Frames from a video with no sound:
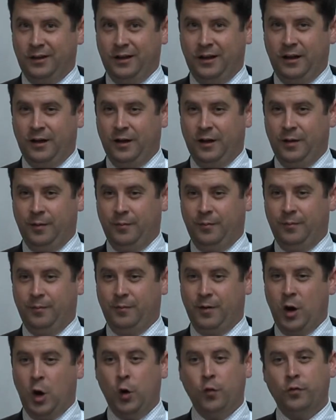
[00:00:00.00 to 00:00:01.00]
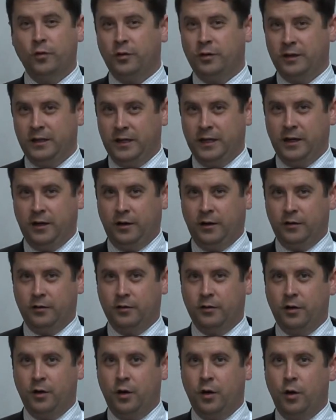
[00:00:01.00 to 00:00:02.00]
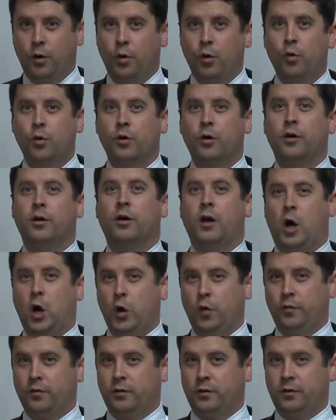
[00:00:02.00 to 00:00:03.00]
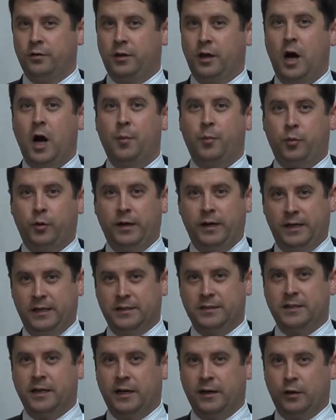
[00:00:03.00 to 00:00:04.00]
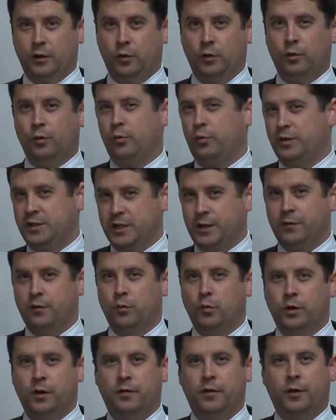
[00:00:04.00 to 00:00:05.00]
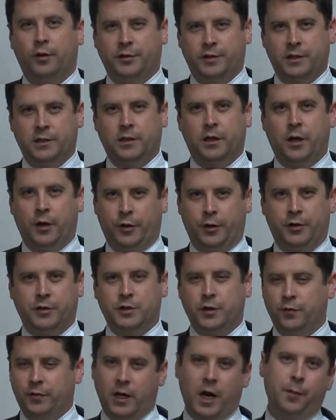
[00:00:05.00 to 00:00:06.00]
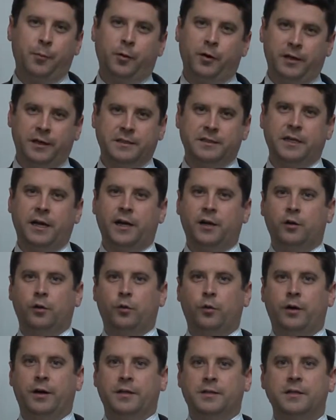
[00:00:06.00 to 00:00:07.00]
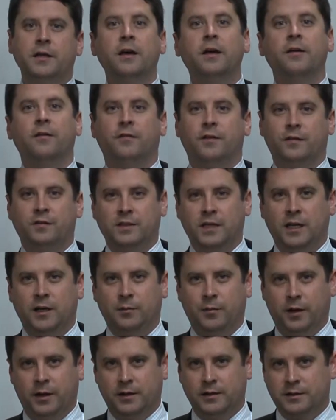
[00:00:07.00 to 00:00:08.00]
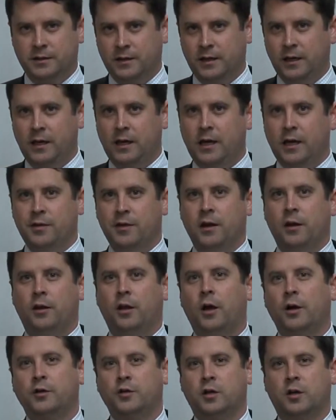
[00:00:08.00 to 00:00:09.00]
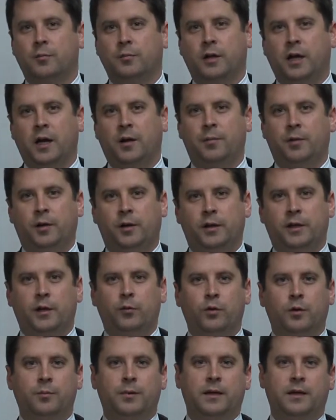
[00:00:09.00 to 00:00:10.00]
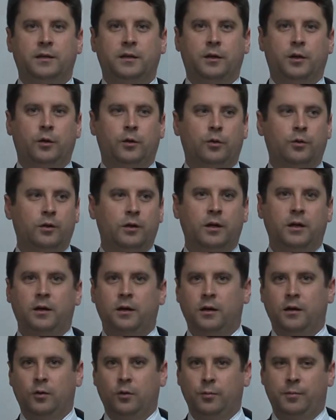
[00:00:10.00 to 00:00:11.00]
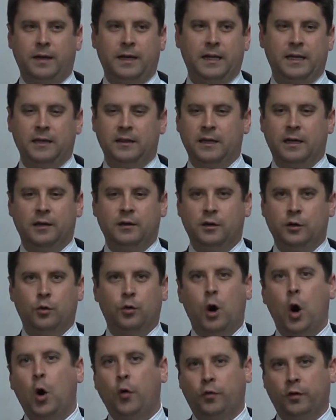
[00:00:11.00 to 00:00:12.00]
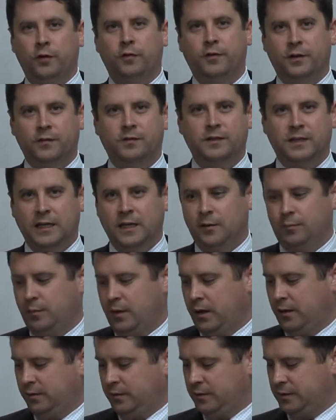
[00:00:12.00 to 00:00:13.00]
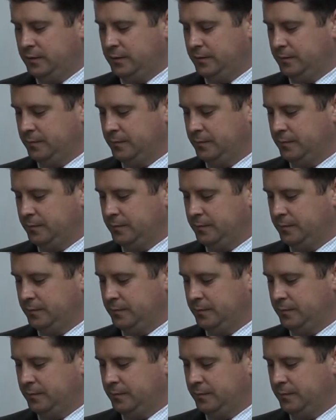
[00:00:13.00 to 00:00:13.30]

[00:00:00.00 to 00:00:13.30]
over a year or over the operating cycle, whichever one of those is longer. So if the operating cycle was 15 months, then a long-term liability would be anything due over 15 months.